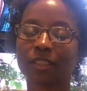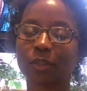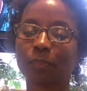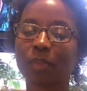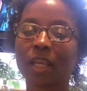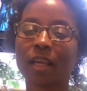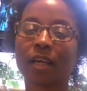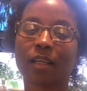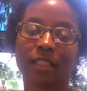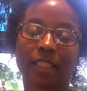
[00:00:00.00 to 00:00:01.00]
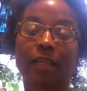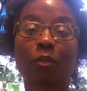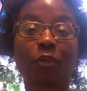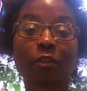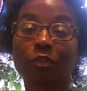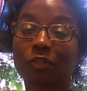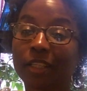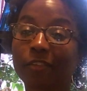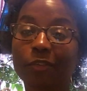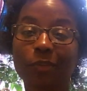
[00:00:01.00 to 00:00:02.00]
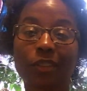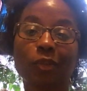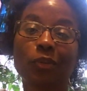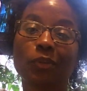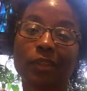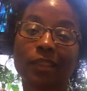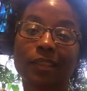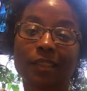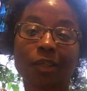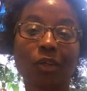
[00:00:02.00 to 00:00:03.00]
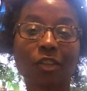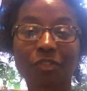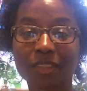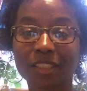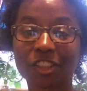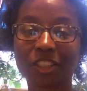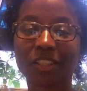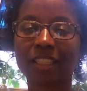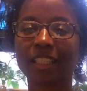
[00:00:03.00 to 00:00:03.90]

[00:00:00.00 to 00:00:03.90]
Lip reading: So again, I'm grateful for everyone who is on for this journey.